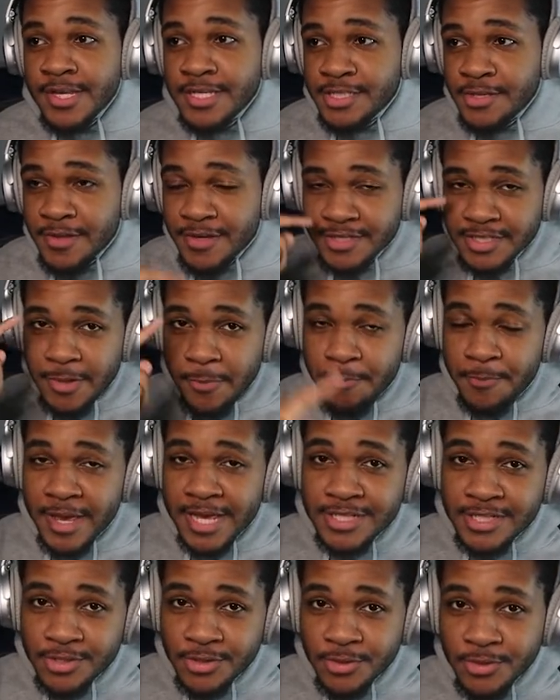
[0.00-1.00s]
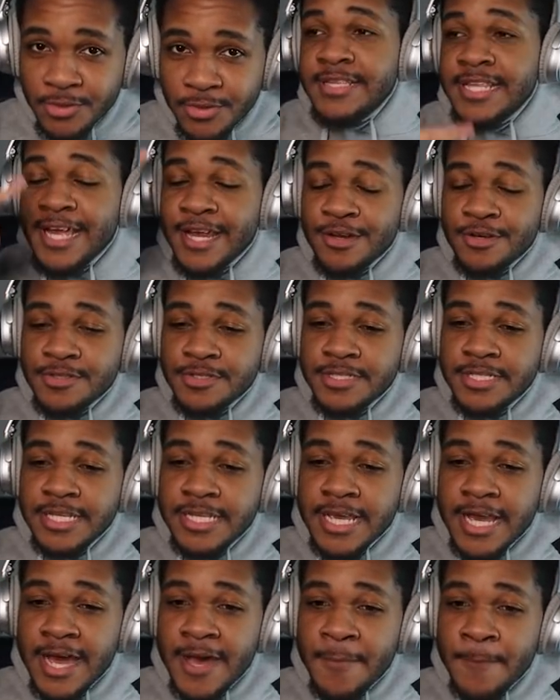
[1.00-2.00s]
So there's the pistol, there's
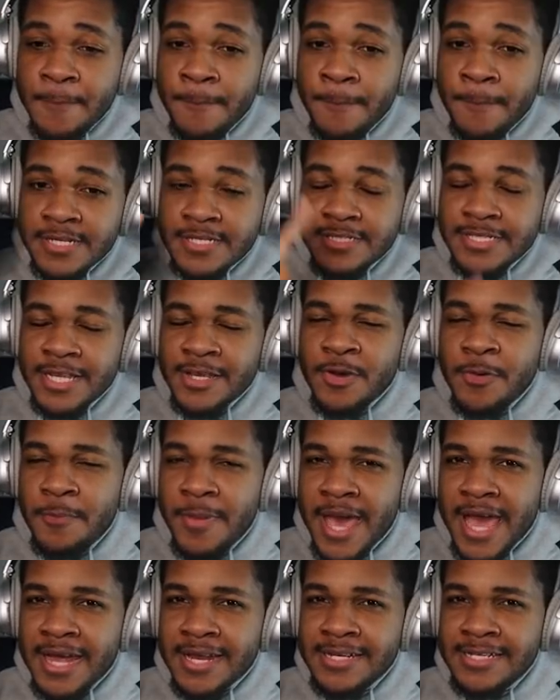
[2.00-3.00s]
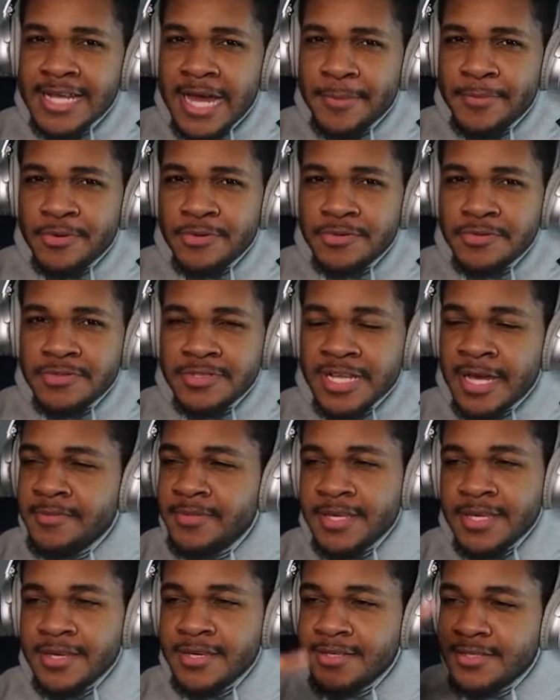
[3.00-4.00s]
the single back double
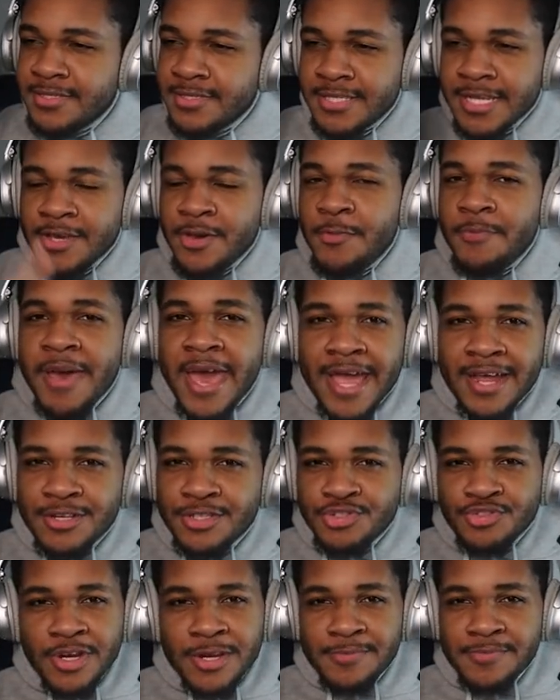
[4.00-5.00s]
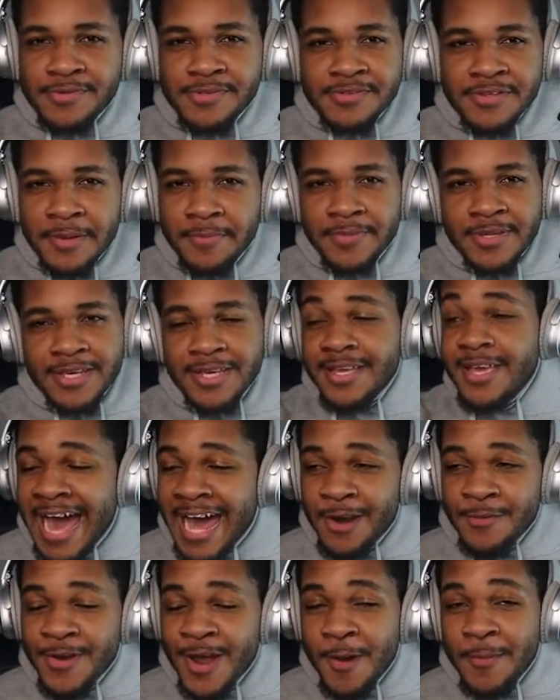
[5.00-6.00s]
something, single back trip something. I
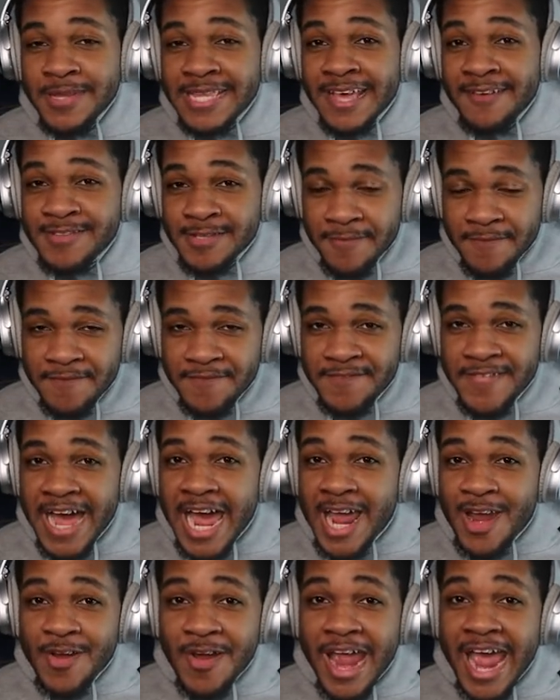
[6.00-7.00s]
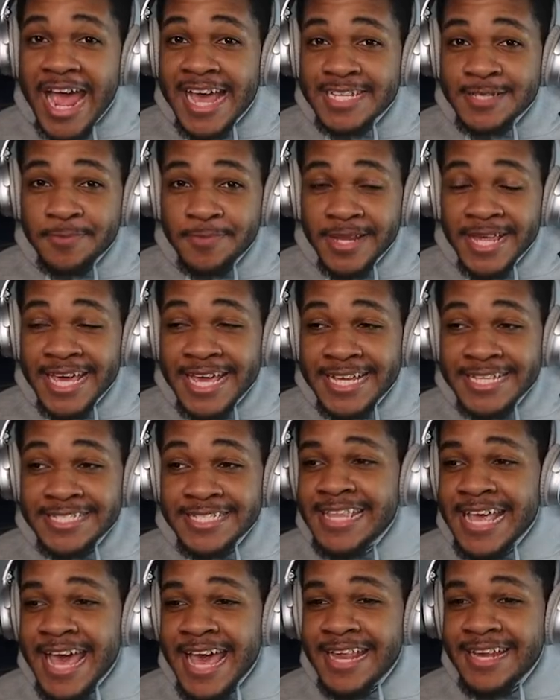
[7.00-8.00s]
don't know, but they have some fire ass plays
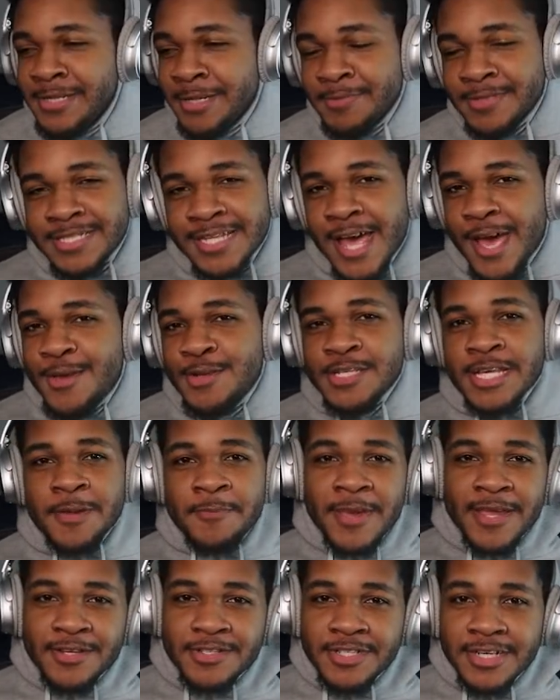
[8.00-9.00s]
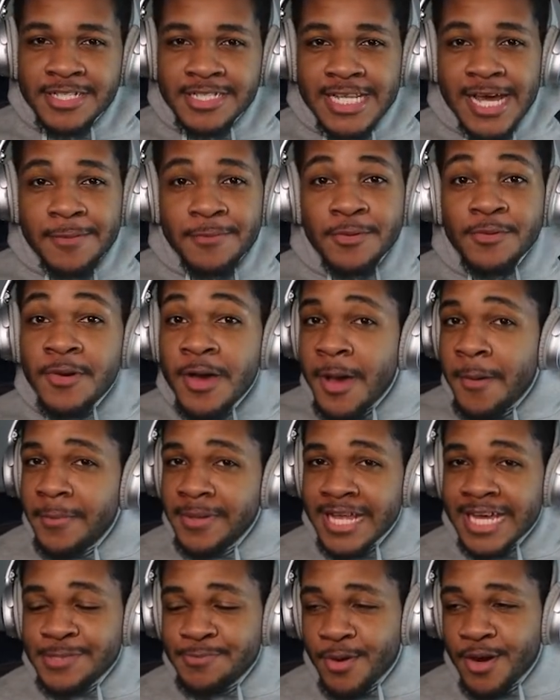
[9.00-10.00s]
that I'm just telling you it's gonna make your shit unstoppable. But
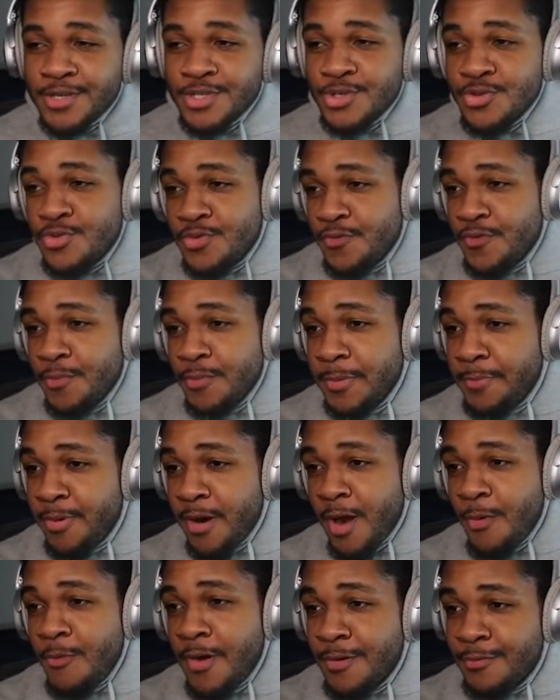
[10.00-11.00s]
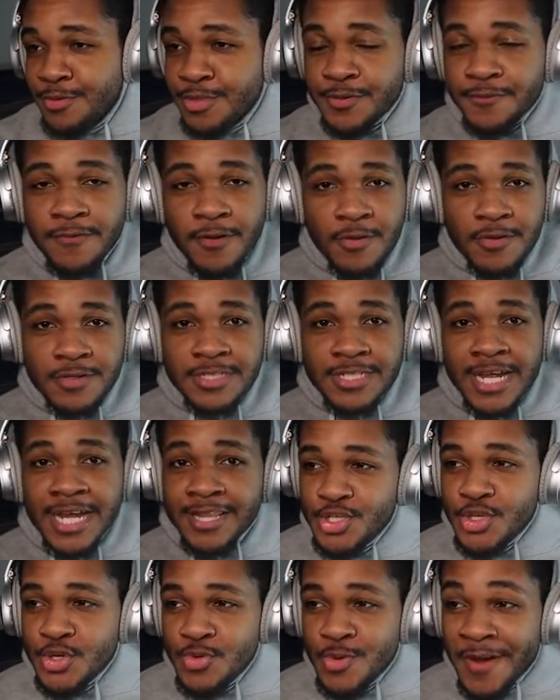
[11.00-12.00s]
that's part 2. You feel me? Part 1, we're just focusing on
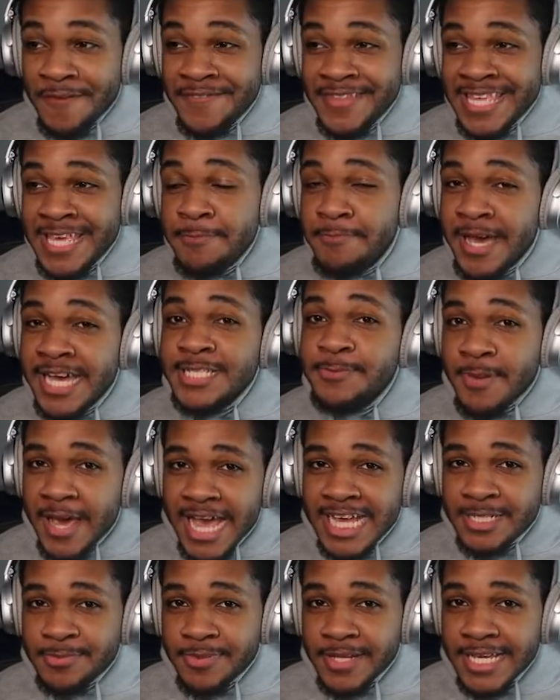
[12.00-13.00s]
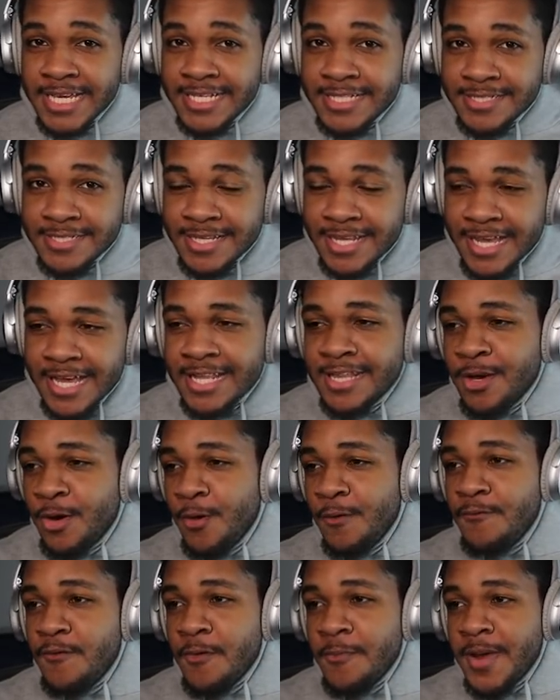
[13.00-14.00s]
2 of the best pass plays in the
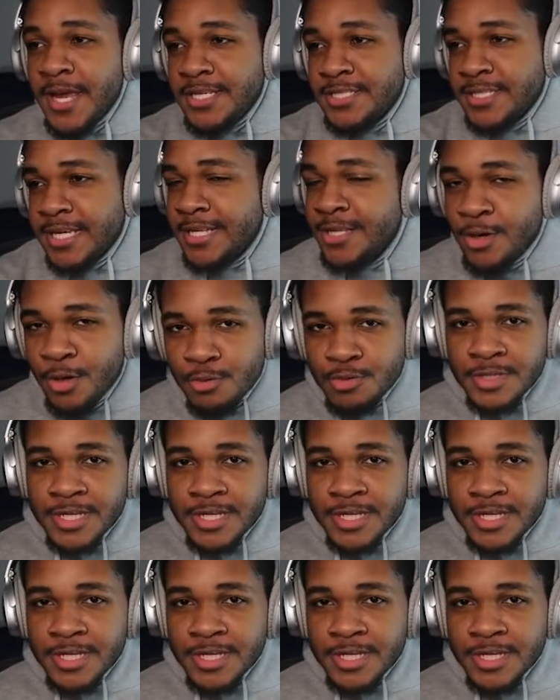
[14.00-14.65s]
whole formation, in the whole